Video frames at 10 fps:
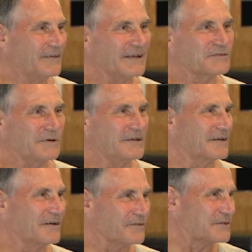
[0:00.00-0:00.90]
And that's where you
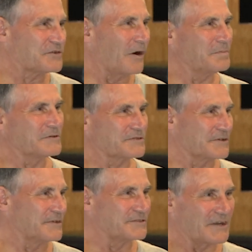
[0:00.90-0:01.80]
got the Choppers
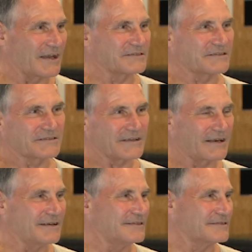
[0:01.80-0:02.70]
and the Jason
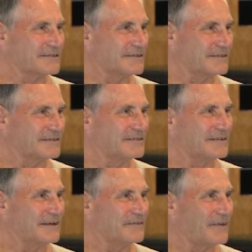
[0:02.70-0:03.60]
Suddies and,
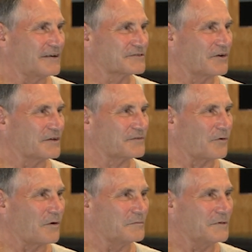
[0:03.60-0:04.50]
those guys
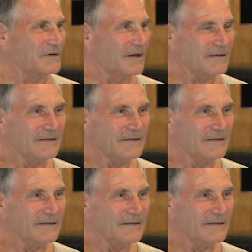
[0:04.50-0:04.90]
from, you know.